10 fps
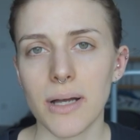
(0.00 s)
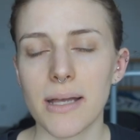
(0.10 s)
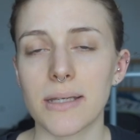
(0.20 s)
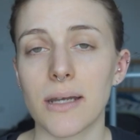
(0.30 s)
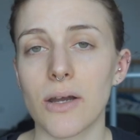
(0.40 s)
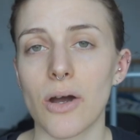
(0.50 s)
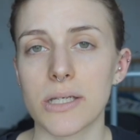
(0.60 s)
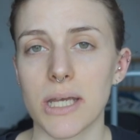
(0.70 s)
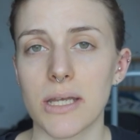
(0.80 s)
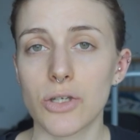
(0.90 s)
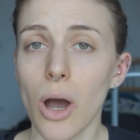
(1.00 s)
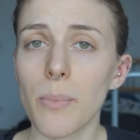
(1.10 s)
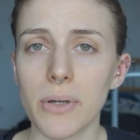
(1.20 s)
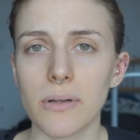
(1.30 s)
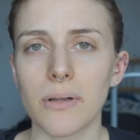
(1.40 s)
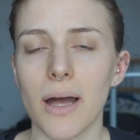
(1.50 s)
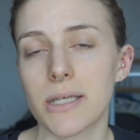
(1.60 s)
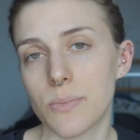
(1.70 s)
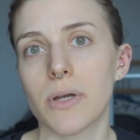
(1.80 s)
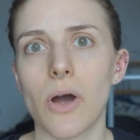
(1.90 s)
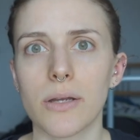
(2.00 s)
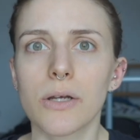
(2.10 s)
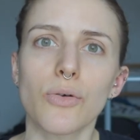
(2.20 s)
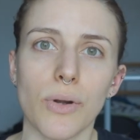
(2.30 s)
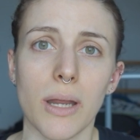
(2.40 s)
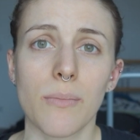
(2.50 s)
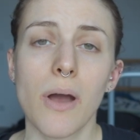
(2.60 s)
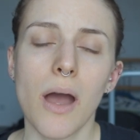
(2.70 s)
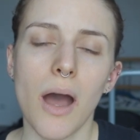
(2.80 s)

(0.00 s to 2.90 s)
And then I got a topical antibiotic cream.